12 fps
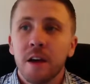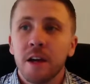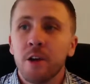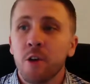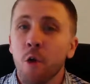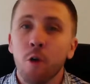
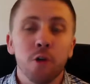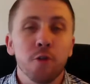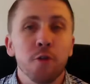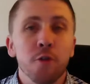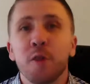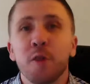you know, in order
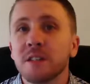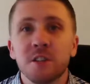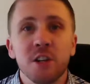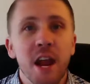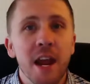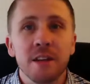for things
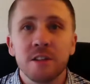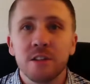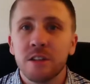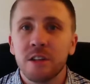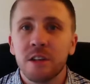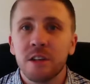to
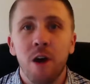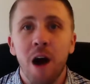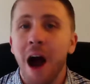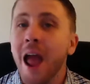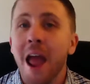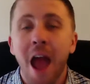change, you know,
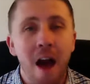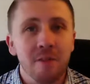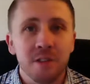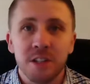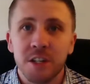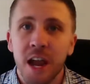I
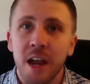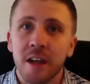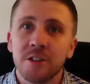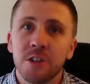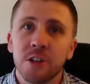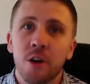have to
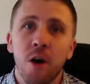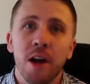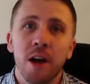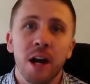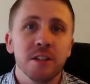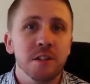change. You know,
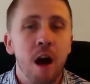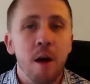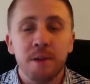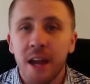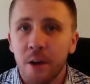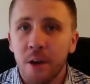I
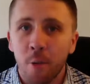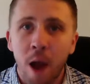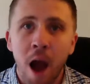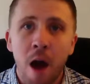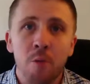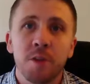stopped hanging
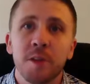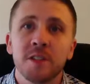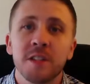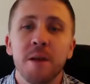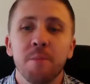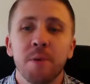around with the
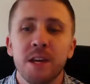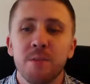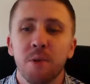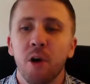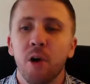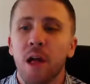same
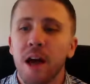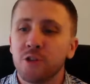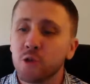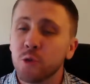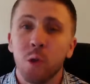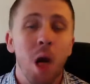people. I
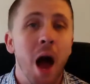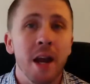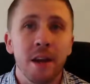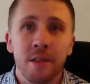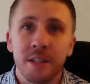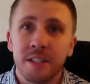drew a
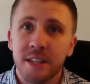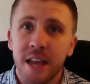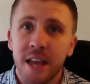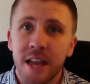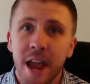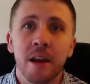line in the
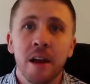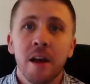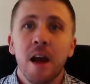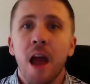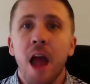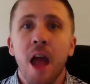sand
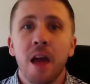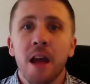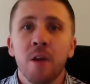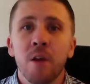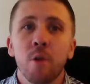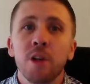
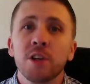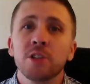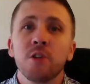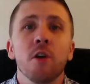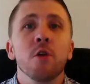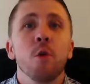and
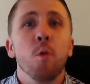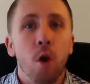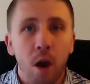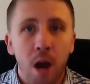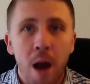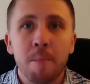really started to
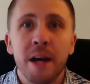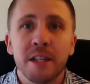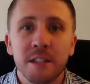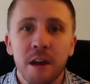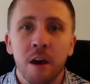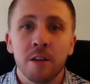work on
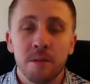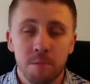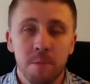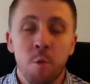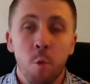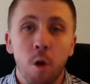
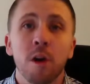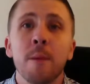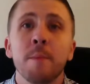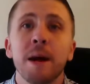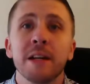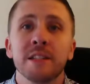
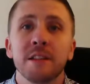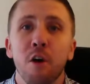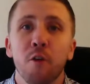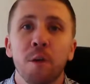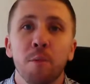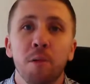
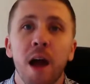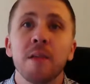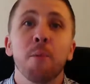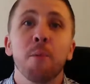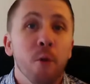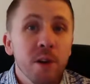myself and
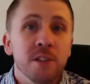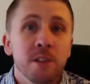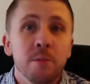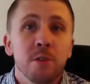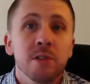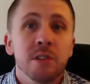apply the
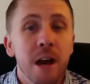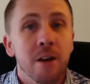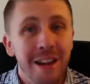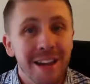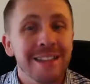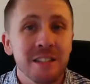principles
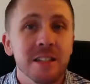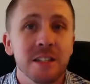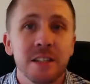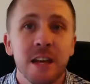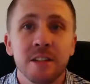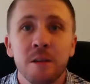that are in
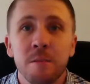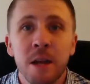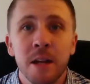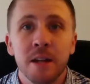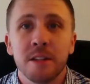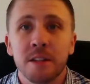Success
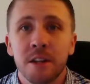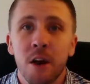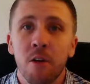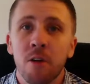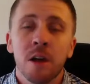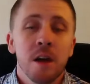in Minutes.
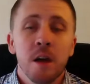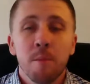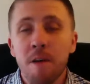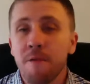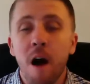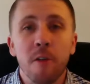You know,
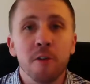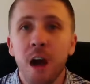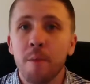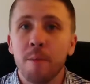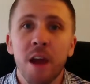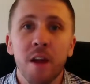my
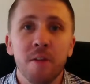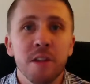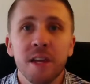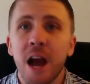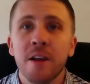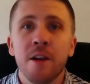father taught me
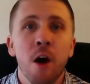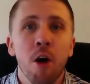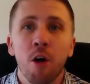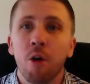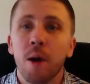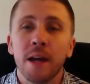everything I
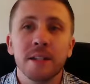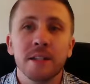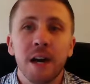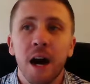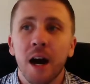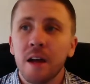know,
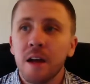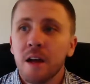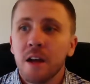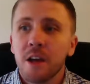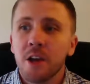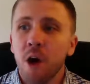and,
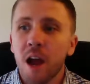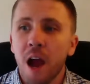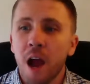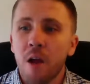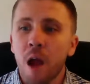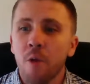you know,
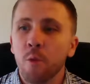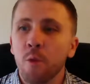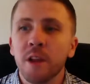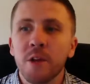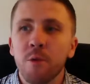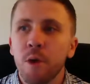I
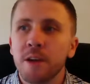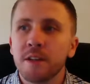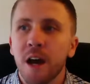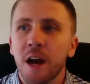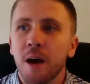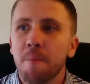really
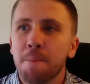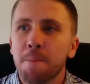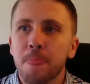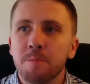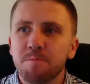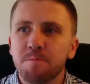went,
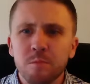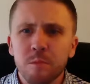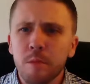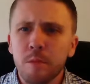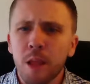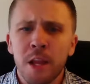
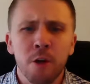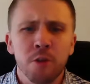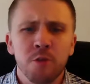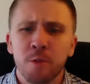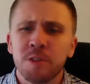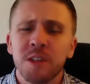you
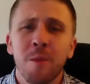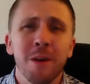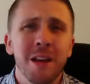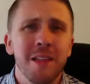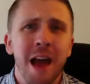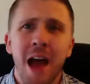know, from
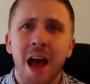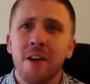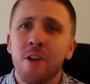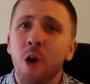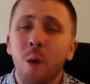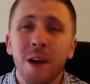somebody that
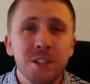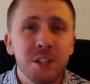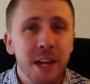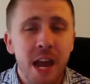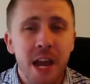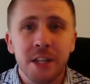had no
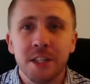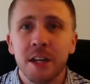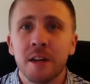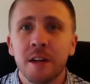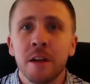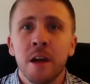
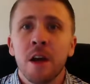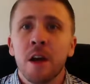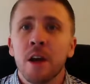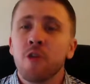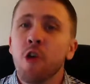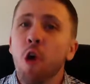education,
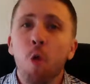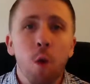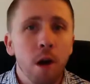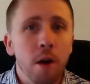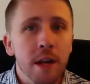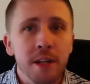
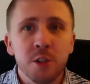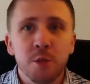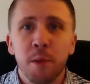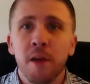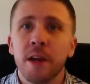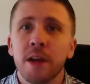no work
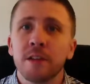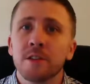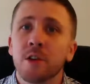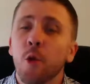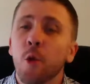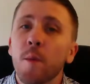experience, a